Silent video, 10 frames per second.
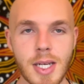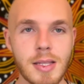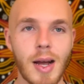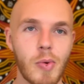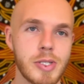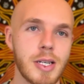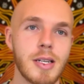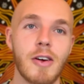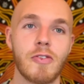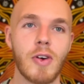That wasn't
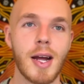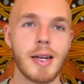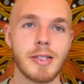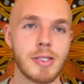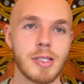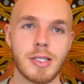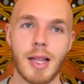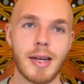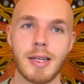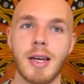enough, right? It's just
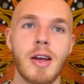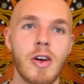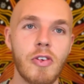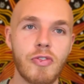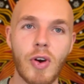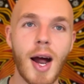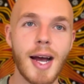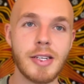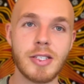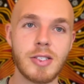like
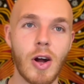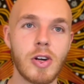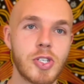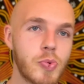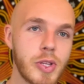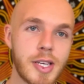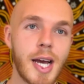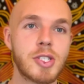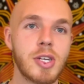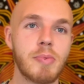fried starch with
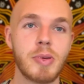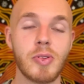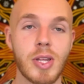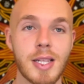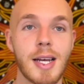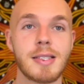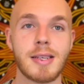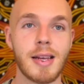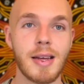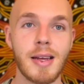ketchup. You think
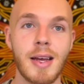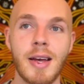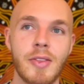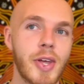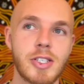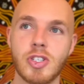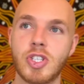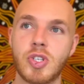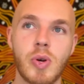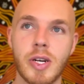that just
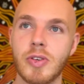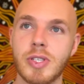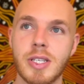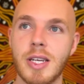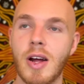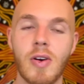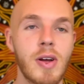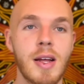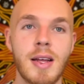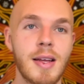triggers, you know,
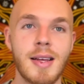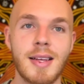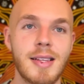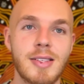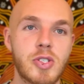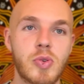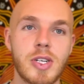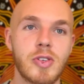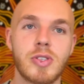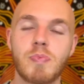
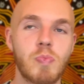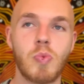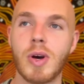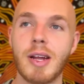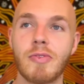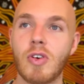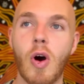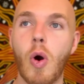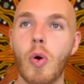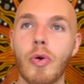triggers whatever
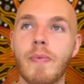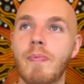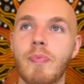old